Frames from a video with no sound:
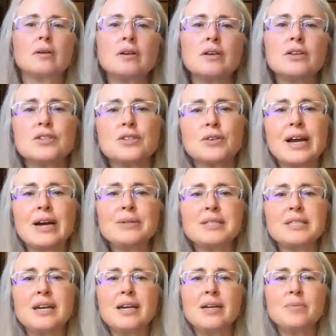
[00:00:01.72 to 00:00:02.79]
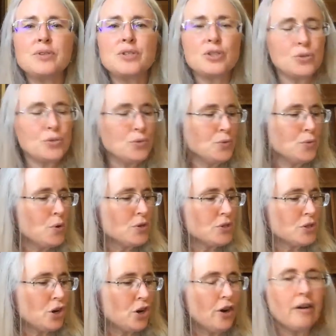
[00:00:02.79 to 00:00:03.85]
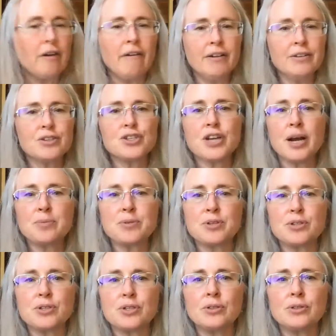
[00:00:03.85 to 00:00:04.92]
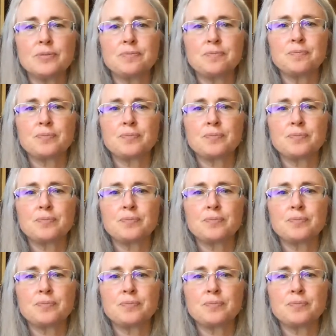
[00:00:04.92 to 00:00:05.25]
So now it's time to start on chapter 2.